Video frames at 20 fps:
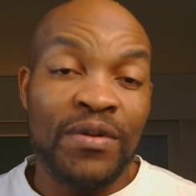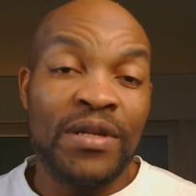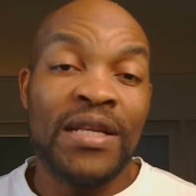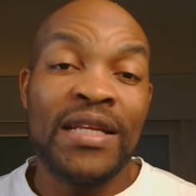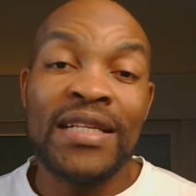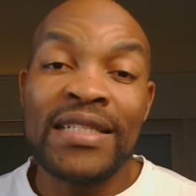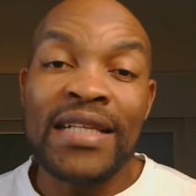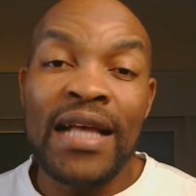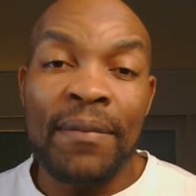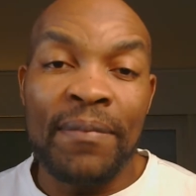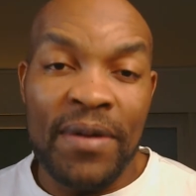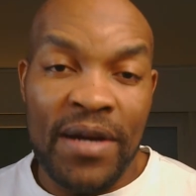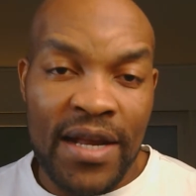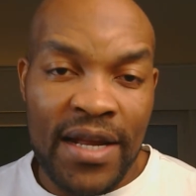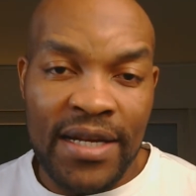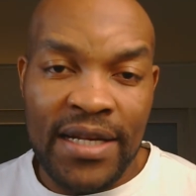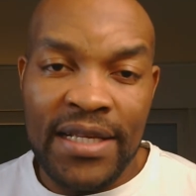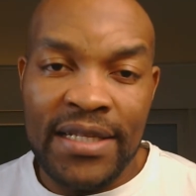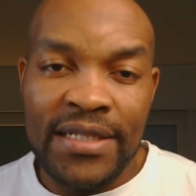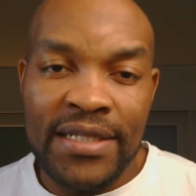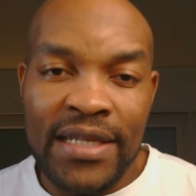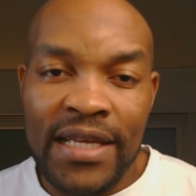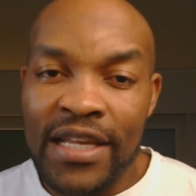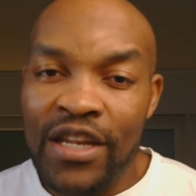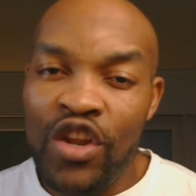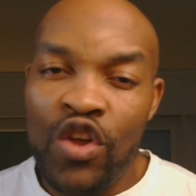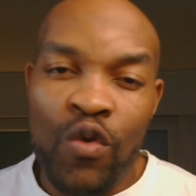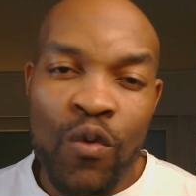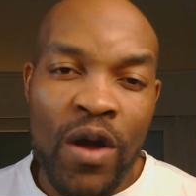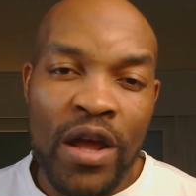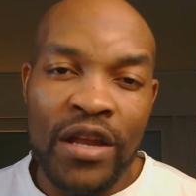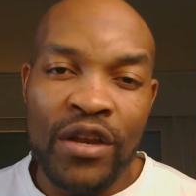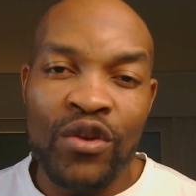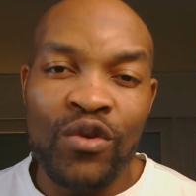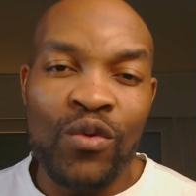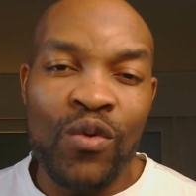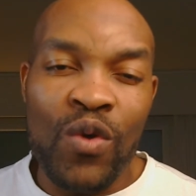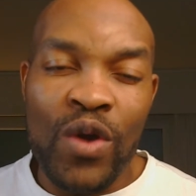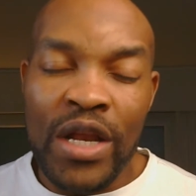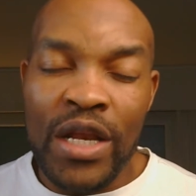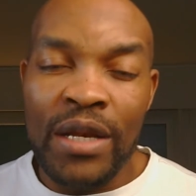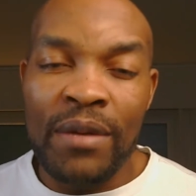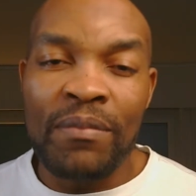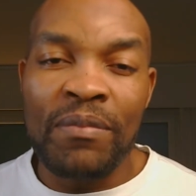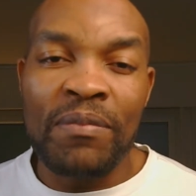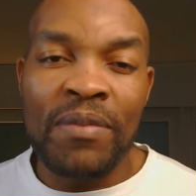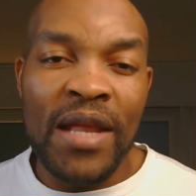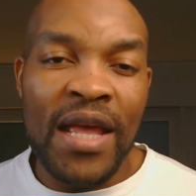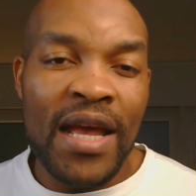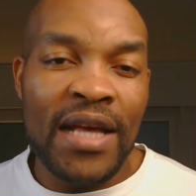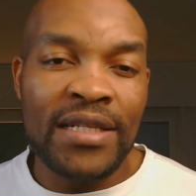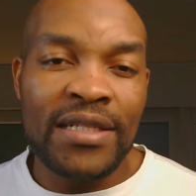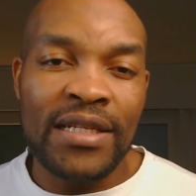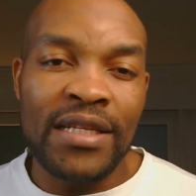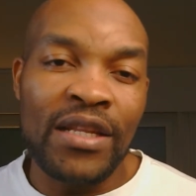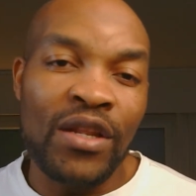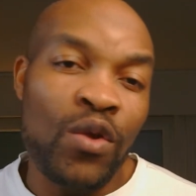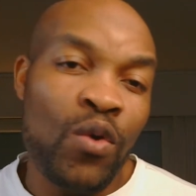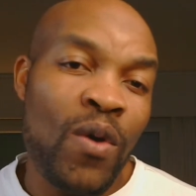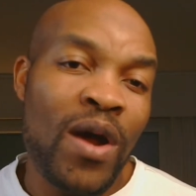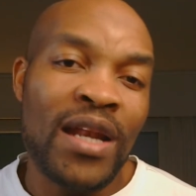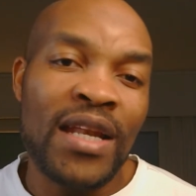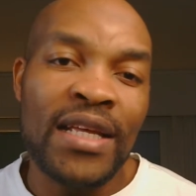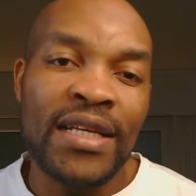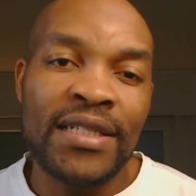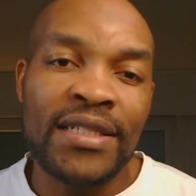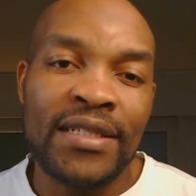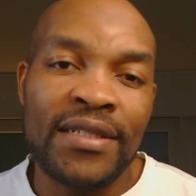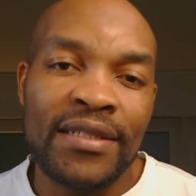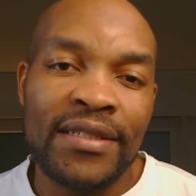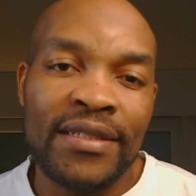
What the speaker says: things happen like this in lower and in players in lower leagues.